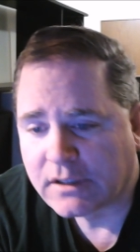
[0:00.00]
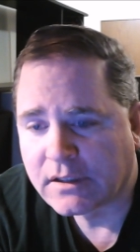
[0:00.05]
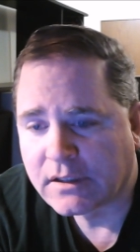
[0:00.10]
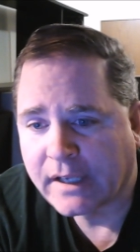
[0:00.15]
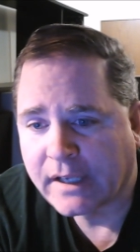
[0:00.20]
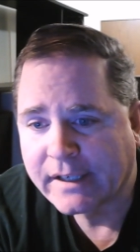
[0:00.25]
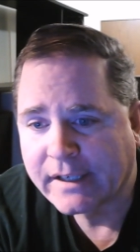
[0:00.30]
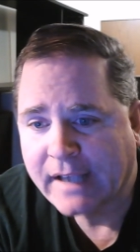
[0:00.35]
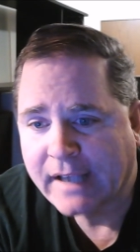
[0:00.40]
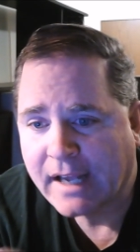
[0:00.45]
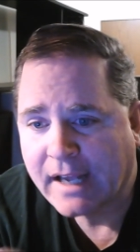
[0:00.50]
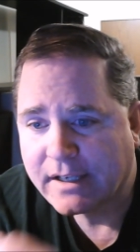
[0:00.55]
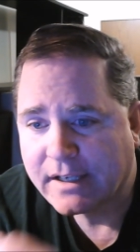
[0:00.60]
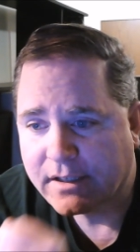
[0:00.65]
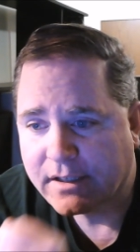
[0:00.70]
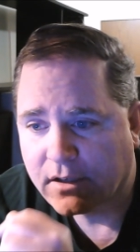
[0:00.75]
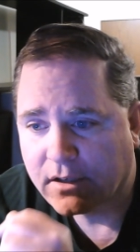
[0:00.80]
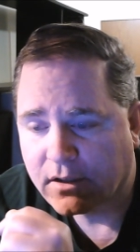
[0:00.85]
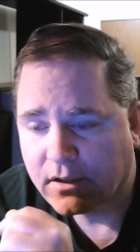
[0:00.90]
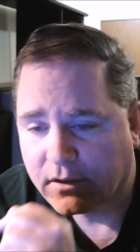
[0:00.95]
like Gaddy,
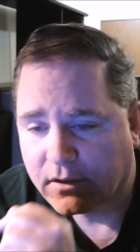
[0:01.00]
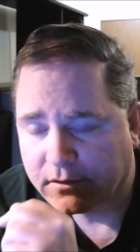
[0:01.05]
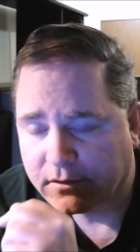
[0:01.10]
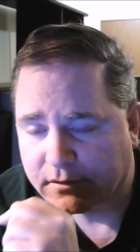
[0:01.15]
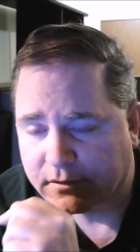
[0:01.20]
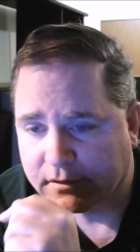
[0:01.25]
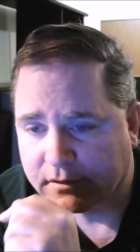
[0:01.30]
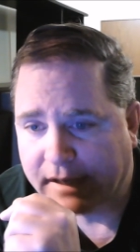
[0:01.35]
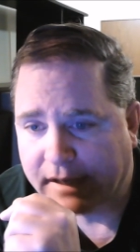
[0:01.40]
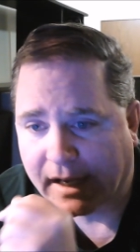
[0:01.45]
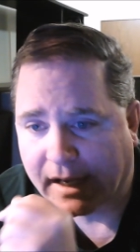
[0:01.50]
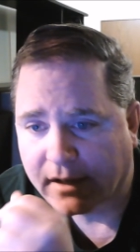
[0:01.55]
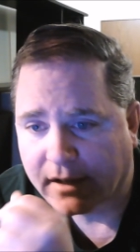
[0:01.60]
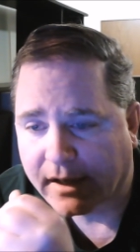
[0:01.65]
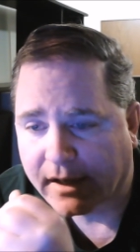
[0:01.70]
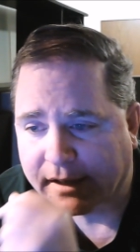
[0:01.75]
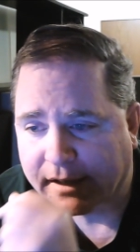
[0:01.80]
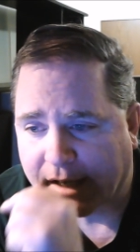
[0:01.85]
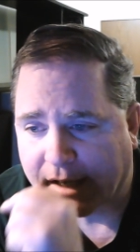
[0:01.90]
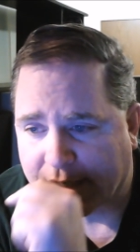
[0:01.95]
or, yeah,
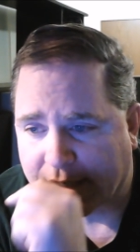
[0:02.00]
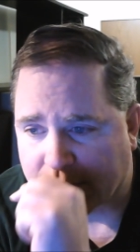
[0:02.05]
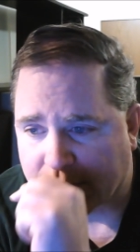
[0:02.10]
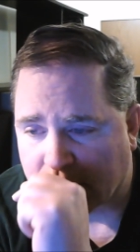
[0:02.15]
like Gaddy's.